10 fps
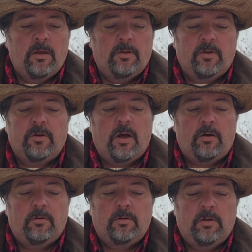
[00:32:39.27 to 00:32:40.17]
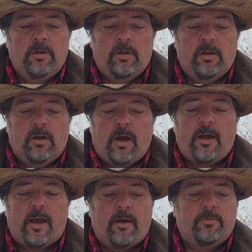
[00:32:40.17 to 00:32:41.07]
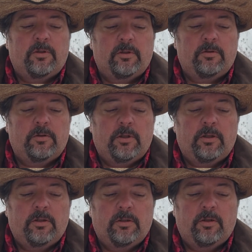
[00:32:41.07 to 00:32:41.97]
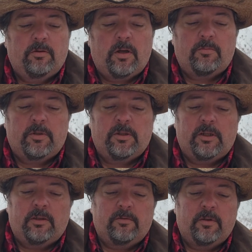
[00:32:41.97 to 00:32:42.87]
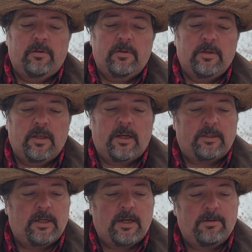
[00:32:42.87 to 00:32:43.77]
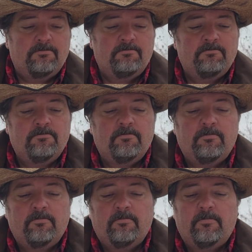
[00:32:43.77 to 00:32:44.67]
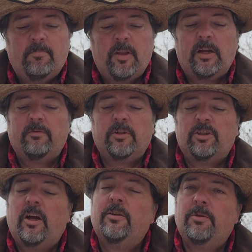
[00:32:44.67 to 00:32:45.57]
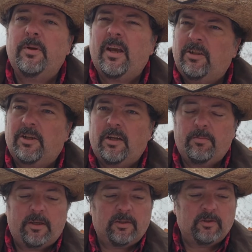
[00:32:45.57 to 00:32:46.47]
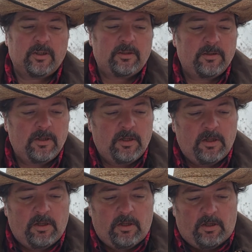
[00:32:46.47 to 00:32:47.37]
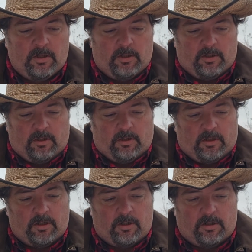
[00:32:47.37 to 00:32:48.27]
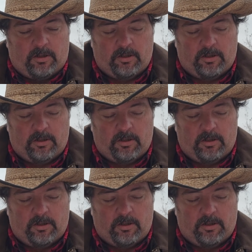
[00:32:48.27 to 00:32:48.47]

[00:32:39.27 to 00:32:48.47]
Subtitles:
So no, I absolutely do not believe that every child should be educated by the state. Oh,